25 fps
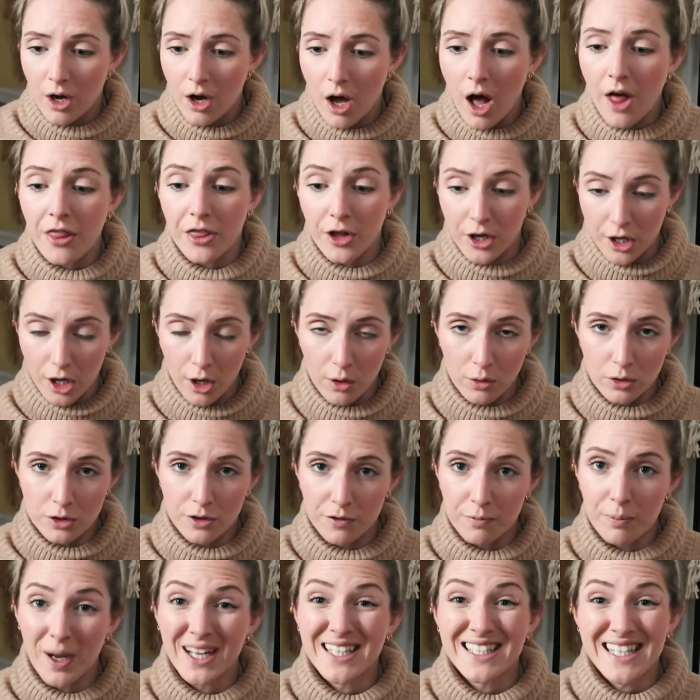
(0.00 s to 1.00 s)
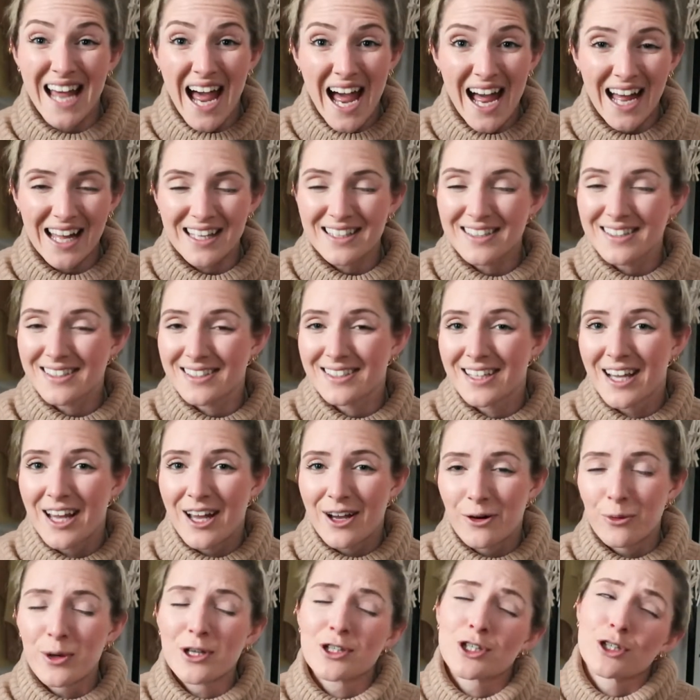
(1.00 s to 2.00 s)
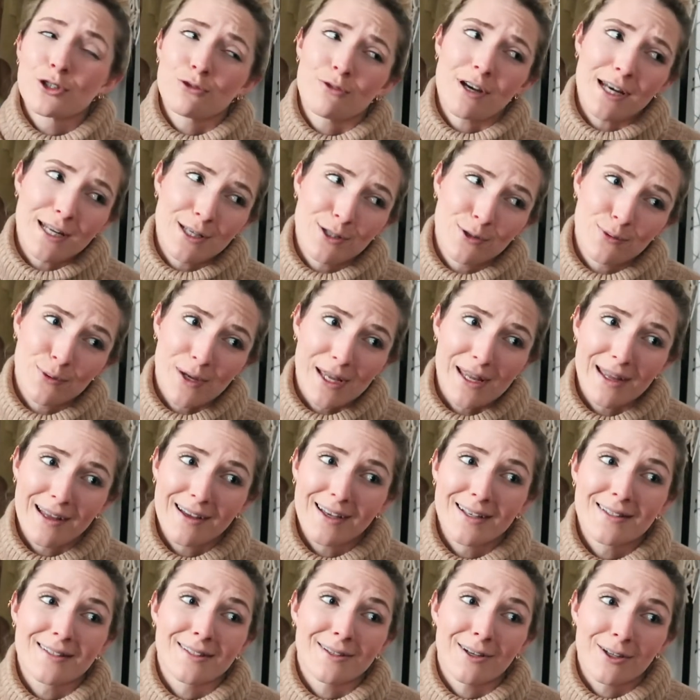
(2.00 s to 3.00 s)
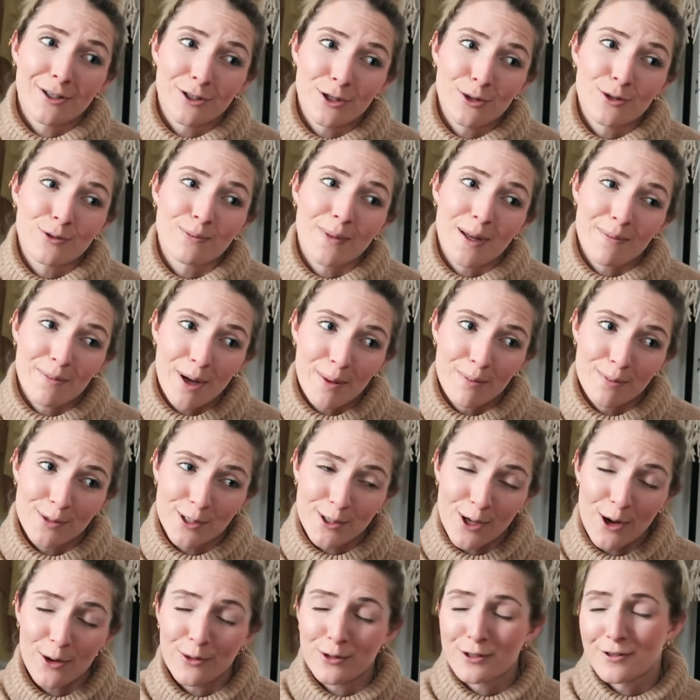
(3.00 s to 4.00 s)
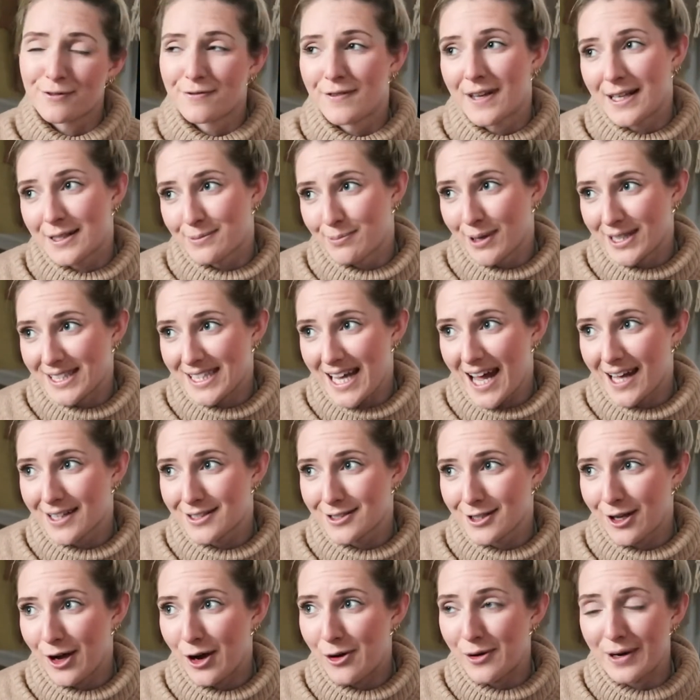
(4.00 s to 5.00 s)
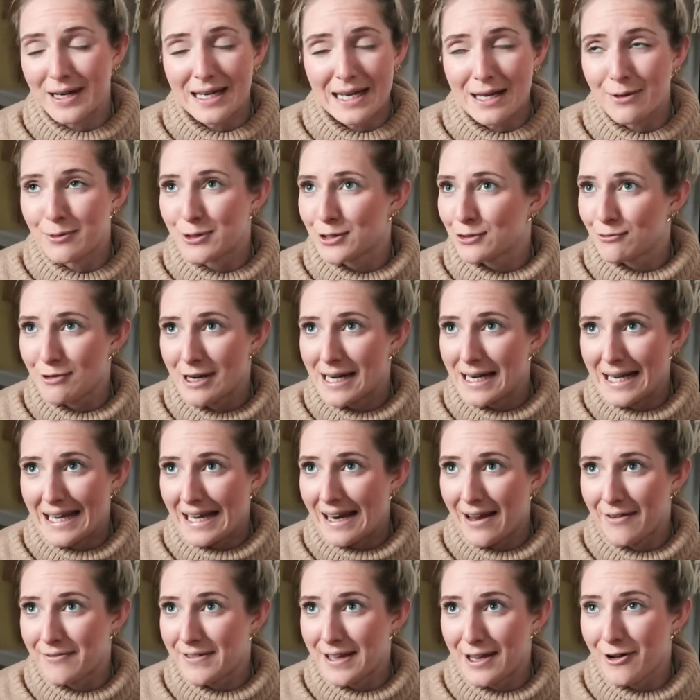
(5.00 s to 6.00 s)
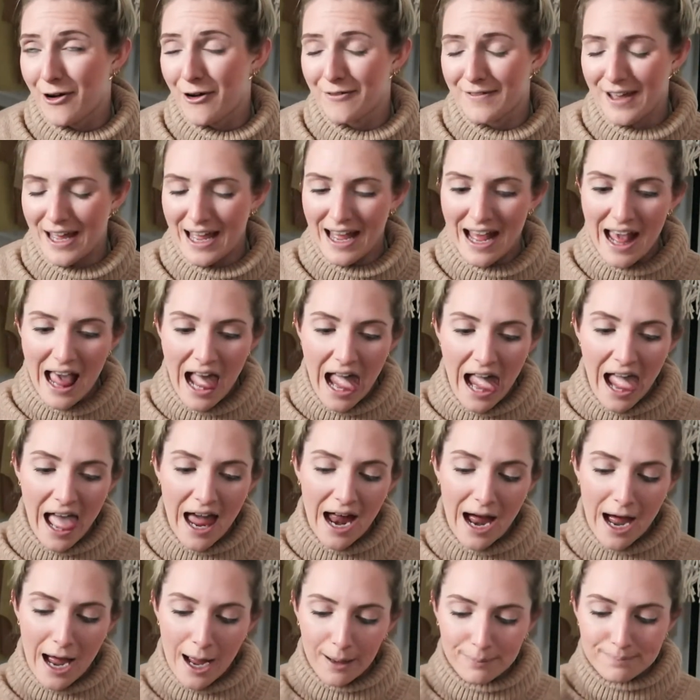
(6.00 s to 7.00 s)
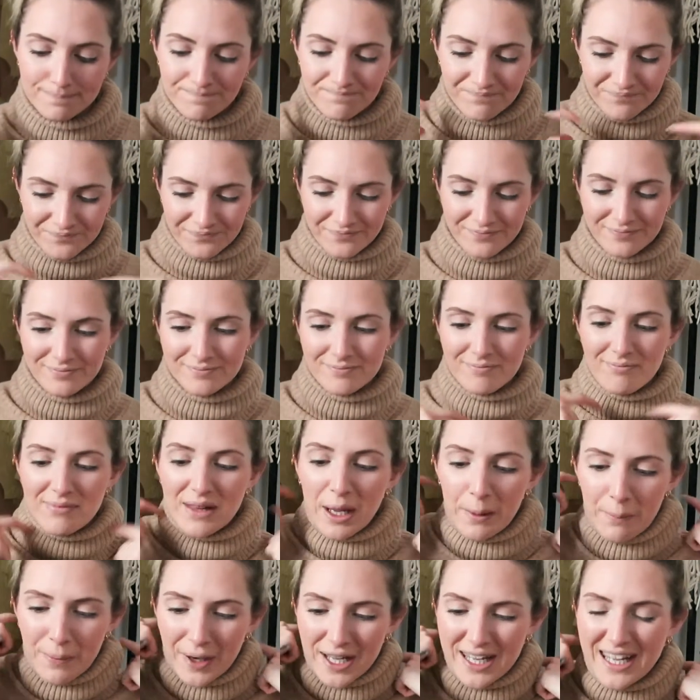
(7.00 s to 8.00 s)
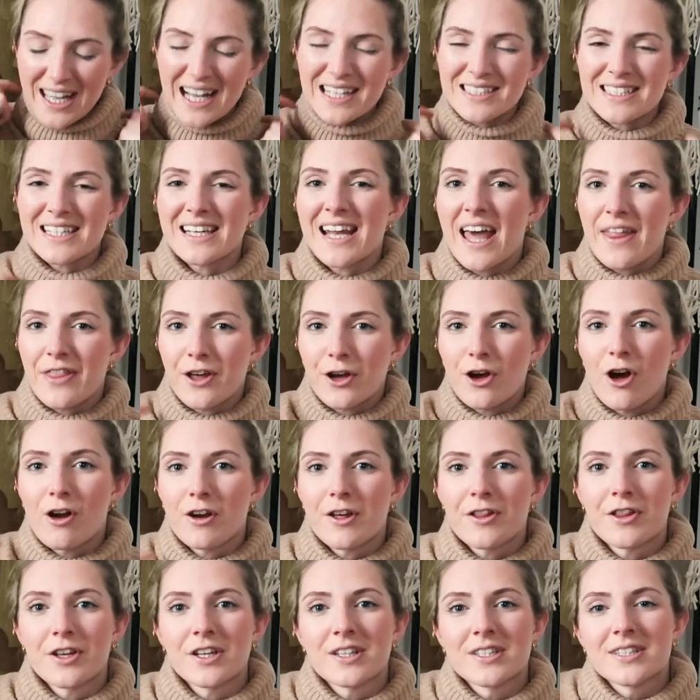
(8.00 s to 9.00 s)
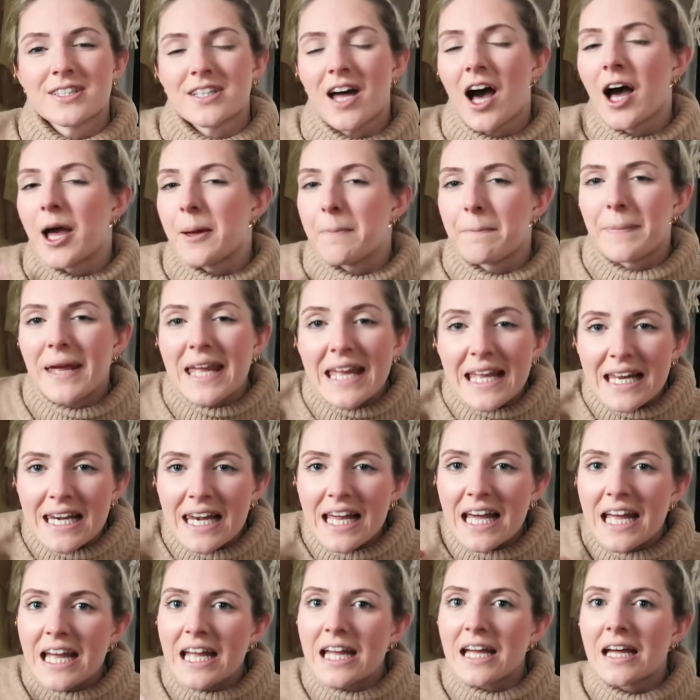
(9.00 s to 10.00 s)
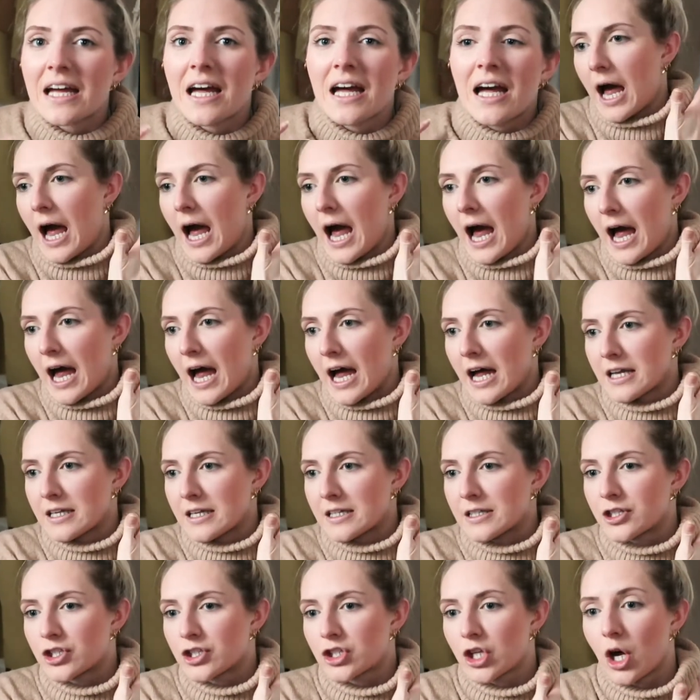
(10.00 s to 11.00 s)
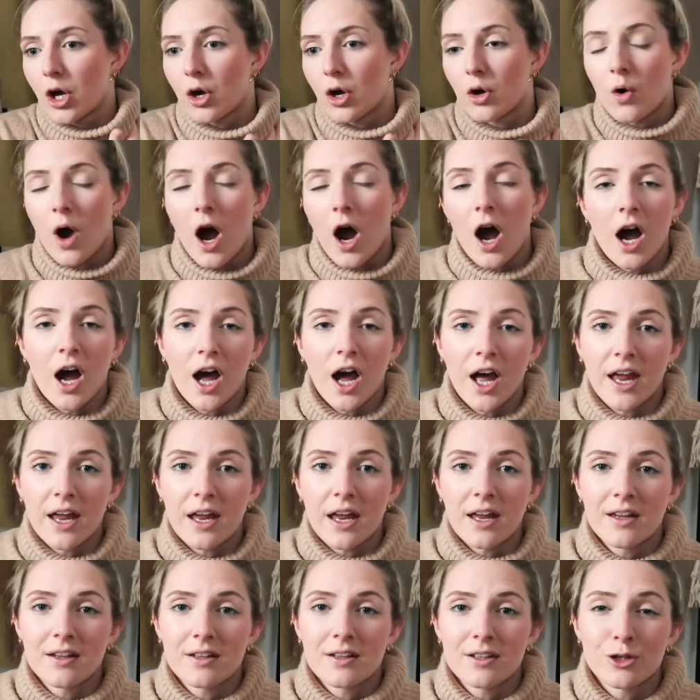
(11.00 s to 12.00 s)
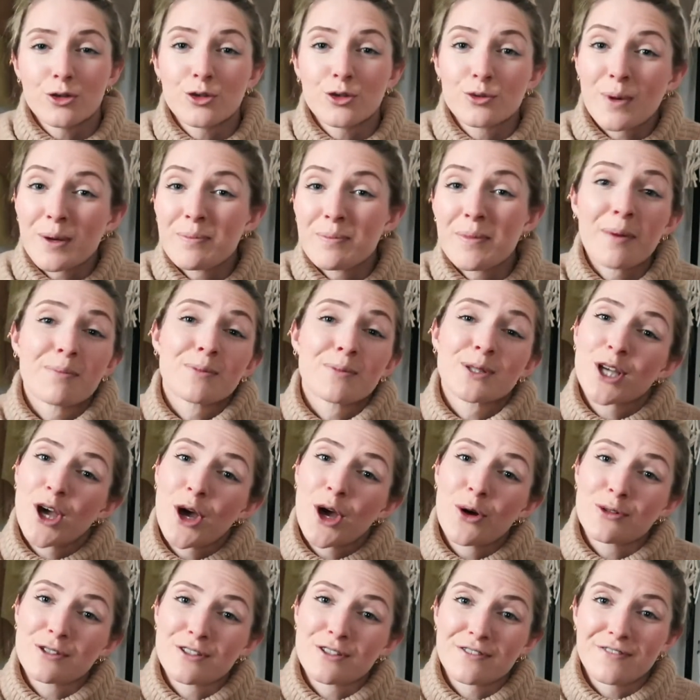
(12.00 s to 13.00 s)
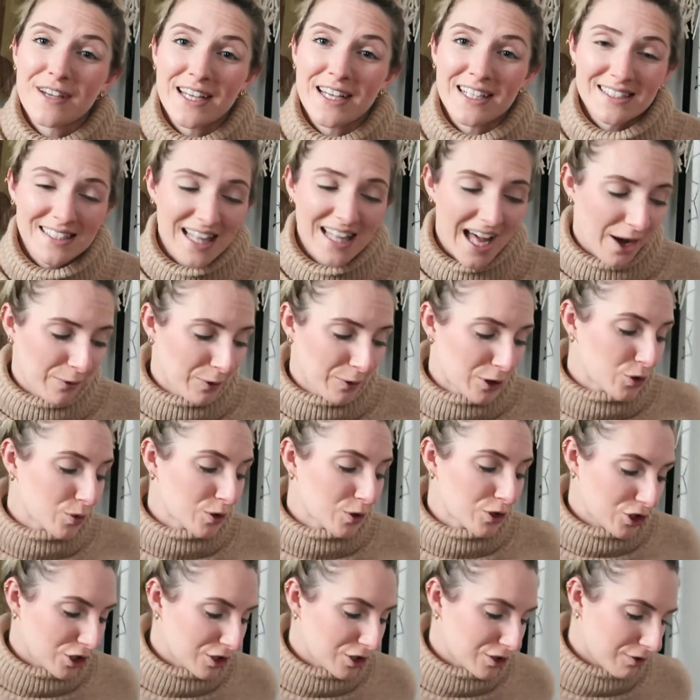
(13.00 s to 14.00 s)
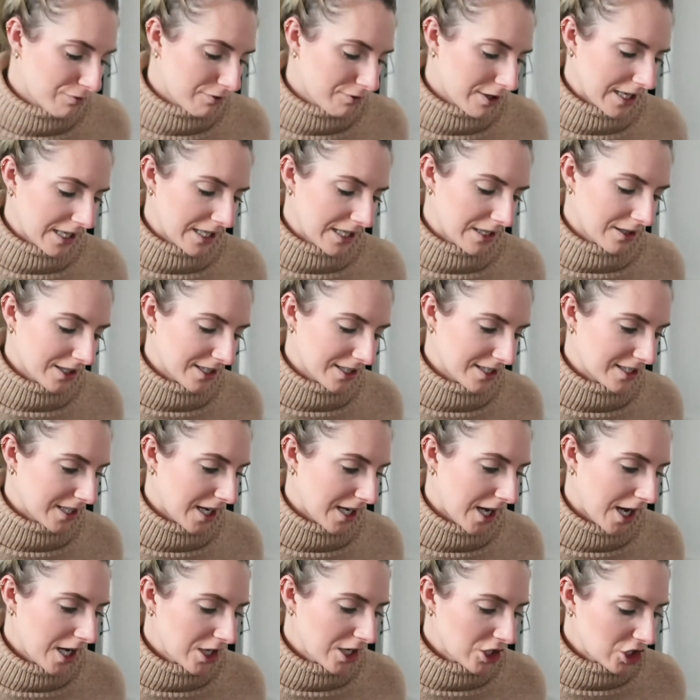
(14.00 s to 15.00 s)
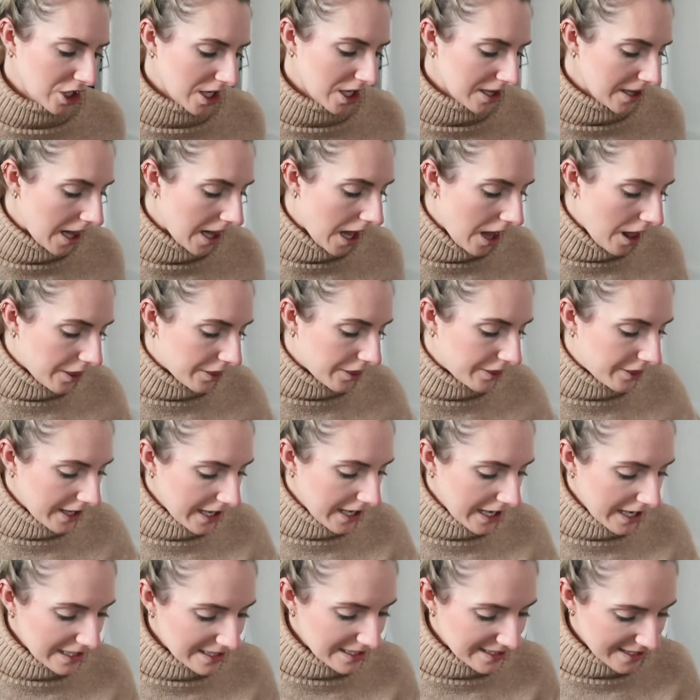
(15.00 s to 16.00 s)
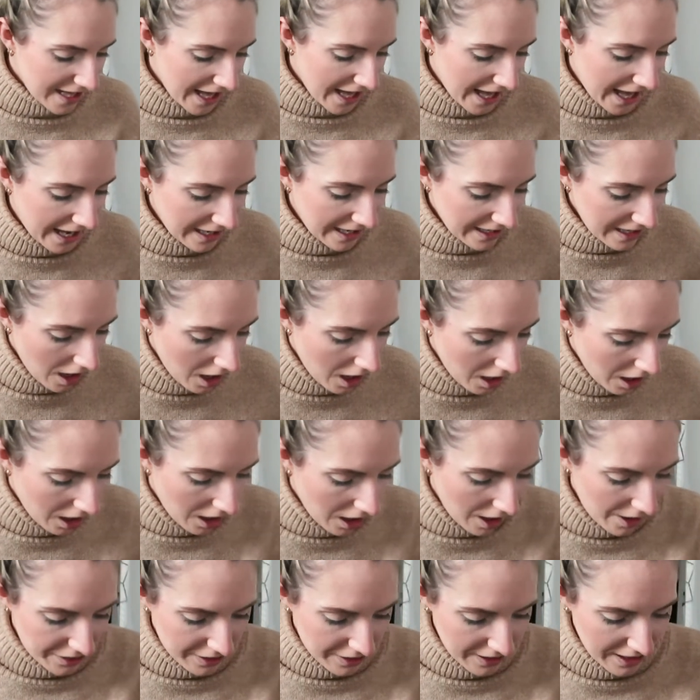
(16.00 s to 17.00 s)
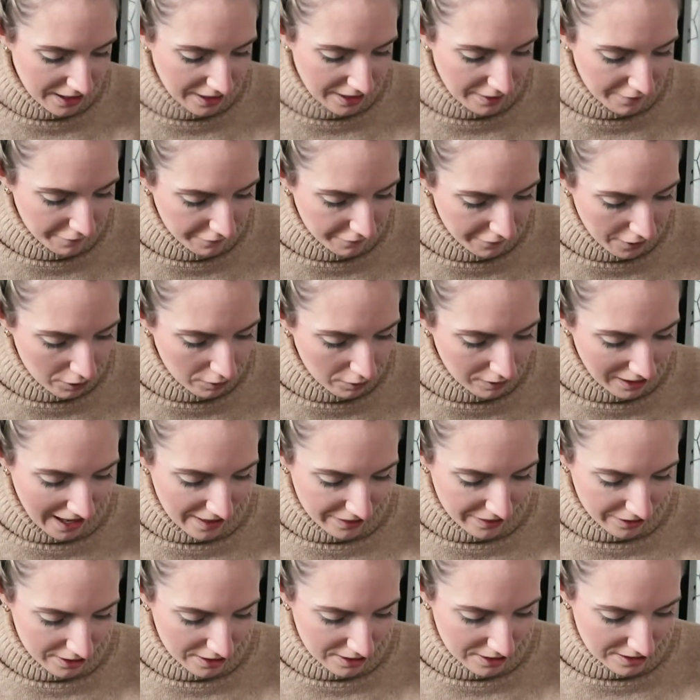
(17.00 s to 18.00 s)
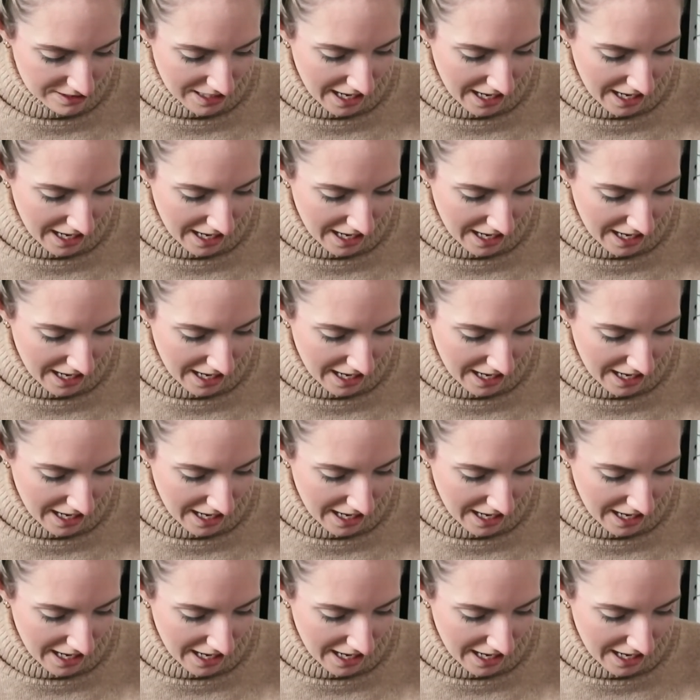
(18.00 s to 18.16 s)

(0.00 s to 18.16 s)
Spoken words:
other coat of my dad's, which is really sweet because I used my mum's coat to fix my dad's coat and he was really loving of it. But he had a leather collar that had started peeling, and so I used my mum's coat to fix that, which was just a really nice touch. These then are the faux leathers,